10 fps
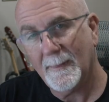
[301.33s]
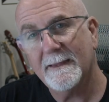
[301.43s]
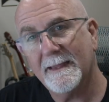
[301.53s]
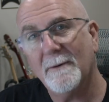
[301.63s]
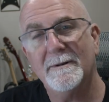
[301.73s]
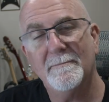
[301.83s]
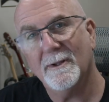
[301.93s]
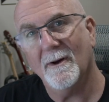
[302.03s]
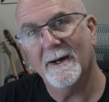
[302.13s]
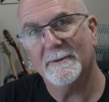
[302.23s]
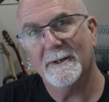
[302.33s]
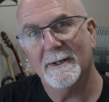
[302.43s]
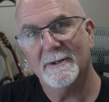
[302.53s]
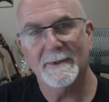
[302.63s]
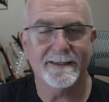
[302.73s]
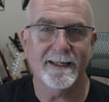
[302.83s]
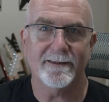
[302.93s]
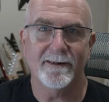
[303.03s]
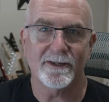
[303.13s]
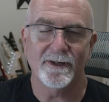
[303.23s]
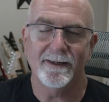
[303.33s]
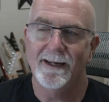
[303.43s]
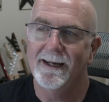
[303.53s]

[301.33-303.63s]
That would imply to anyone doing set direction,